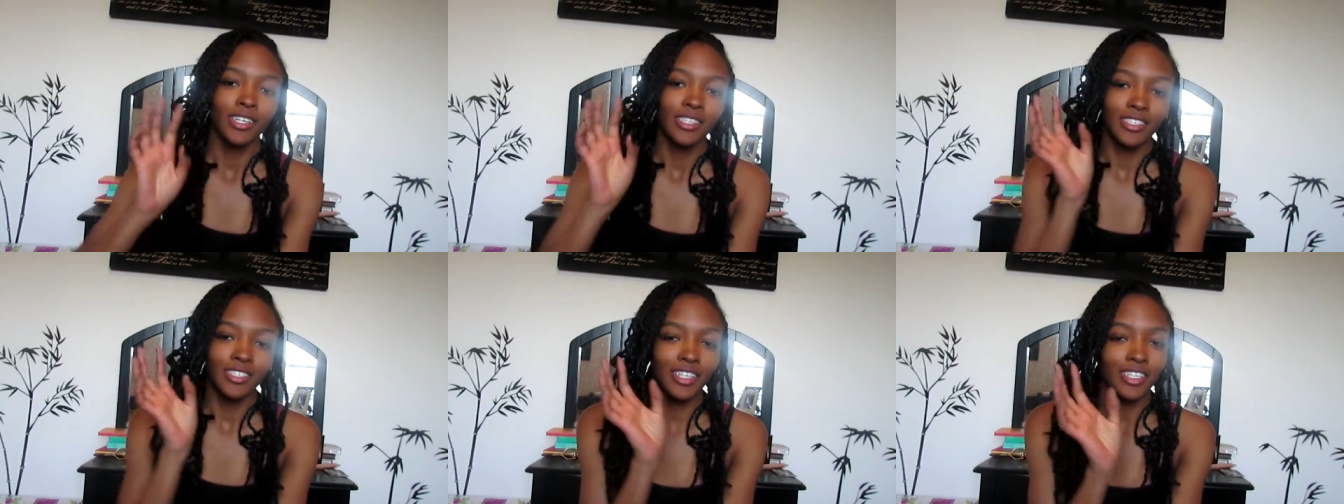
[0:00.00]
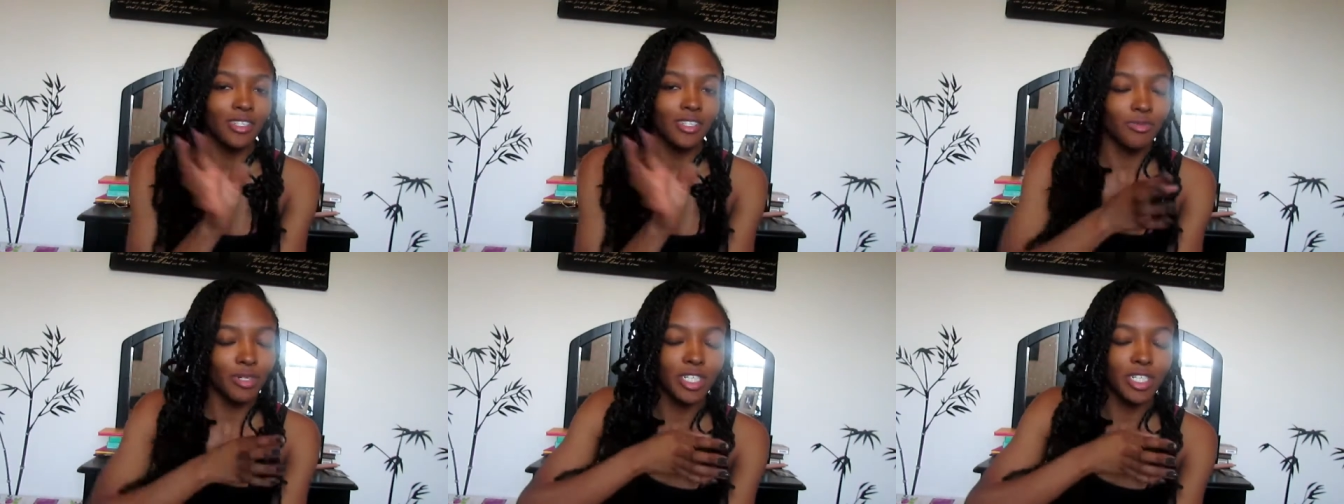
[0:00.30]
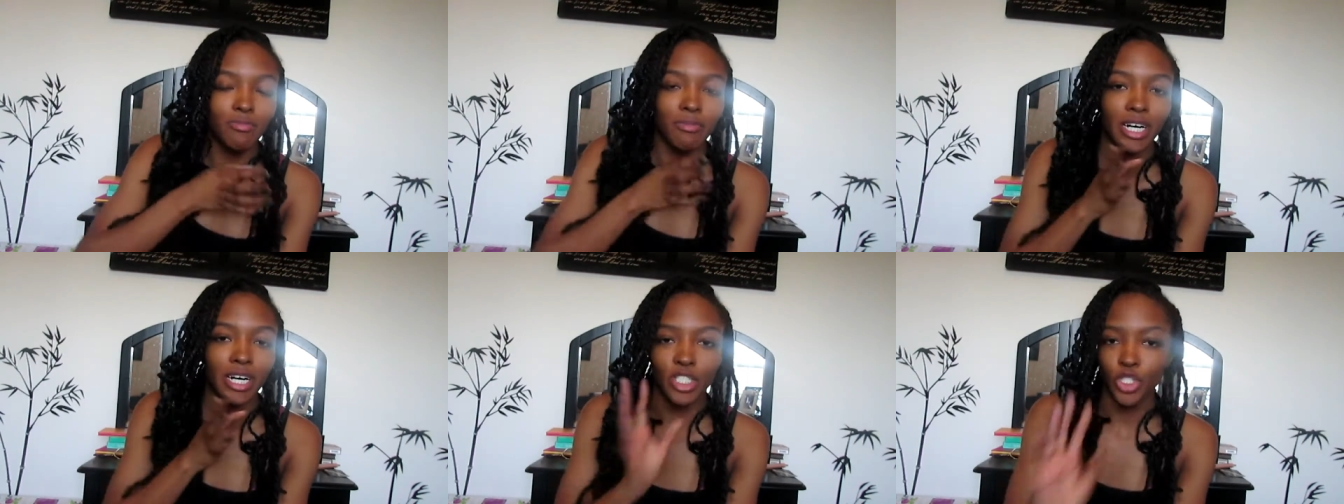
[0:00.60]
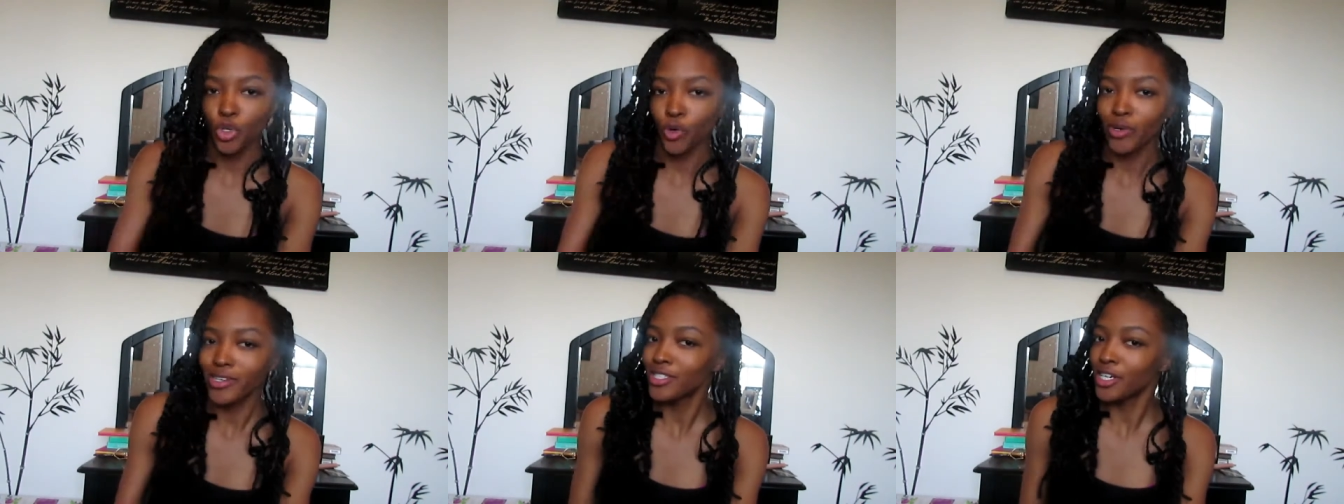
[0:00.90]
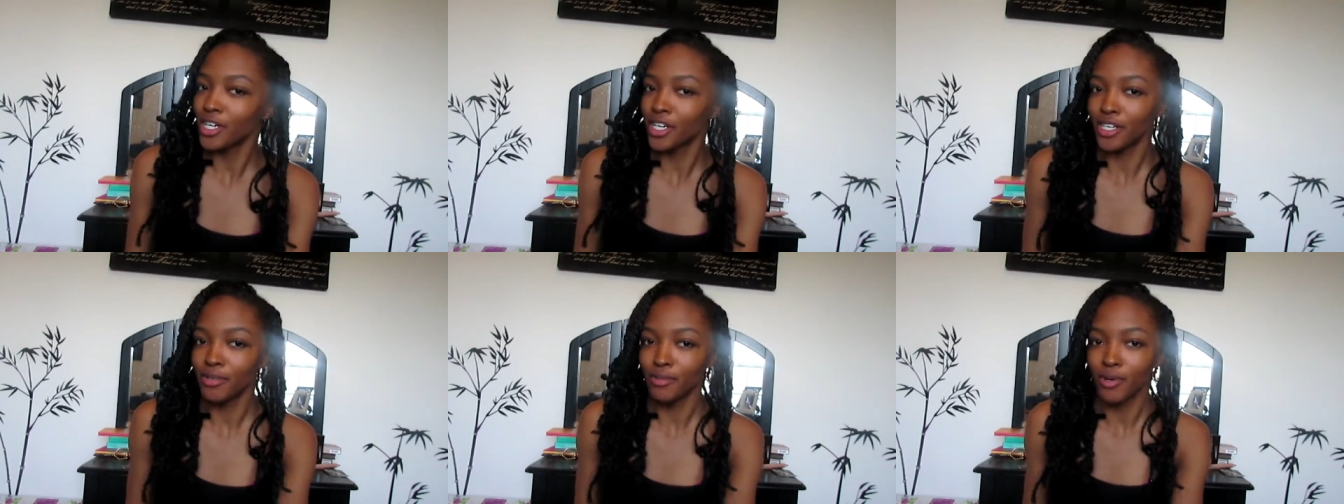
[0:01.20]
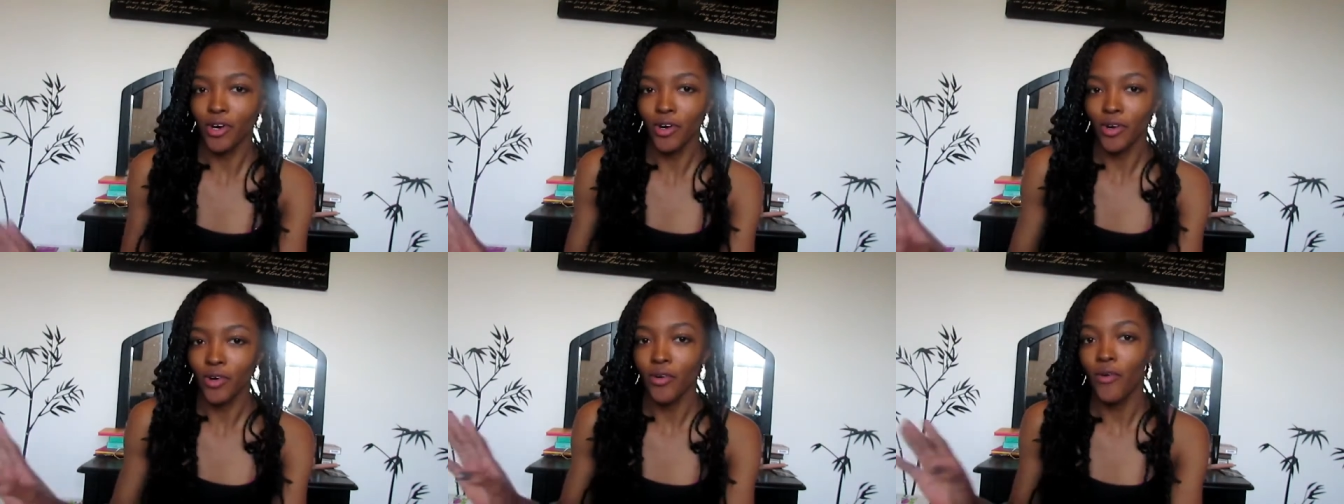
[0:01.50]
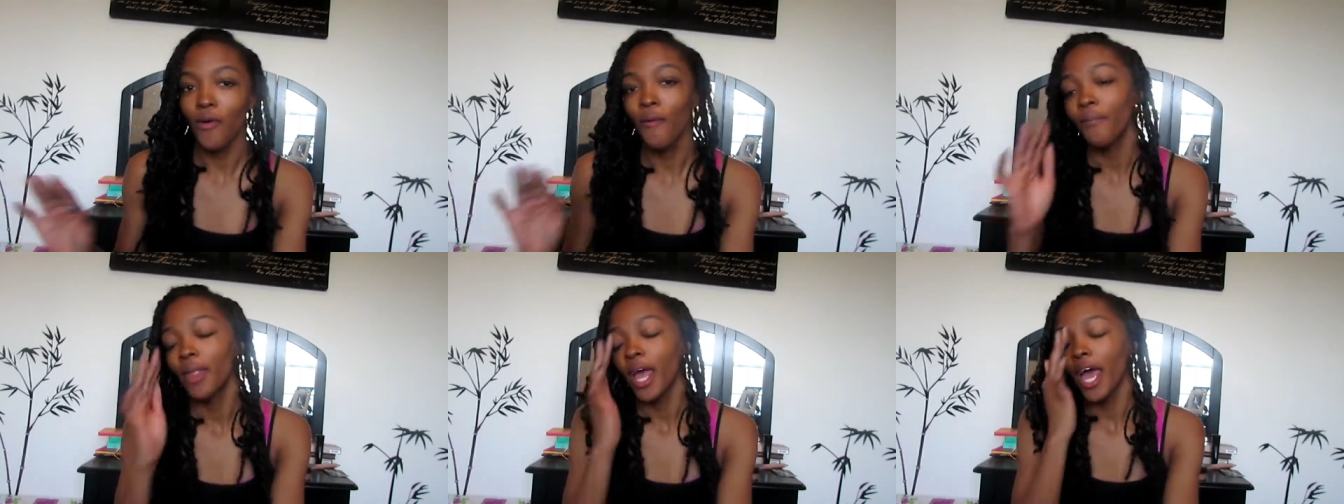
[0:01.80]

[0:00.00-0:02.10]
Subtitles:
just to reach my short-term goal.